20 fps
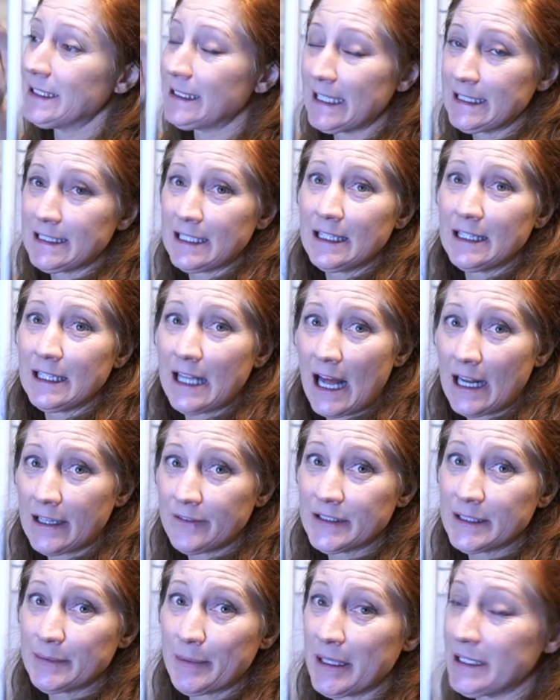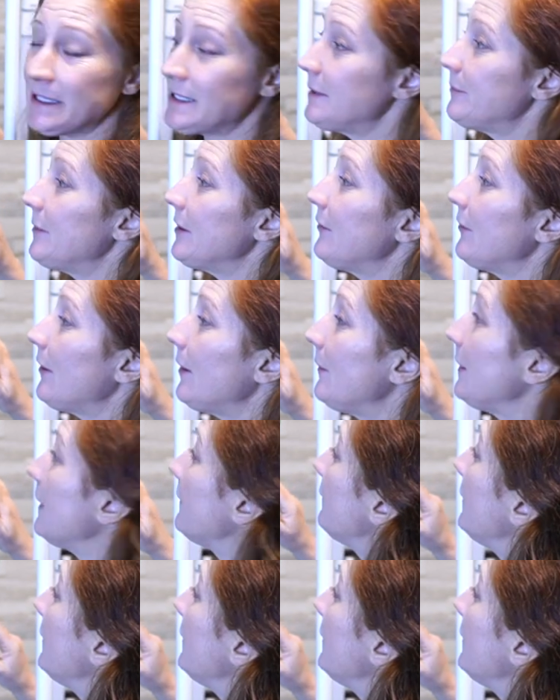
That's a lot of space to be growing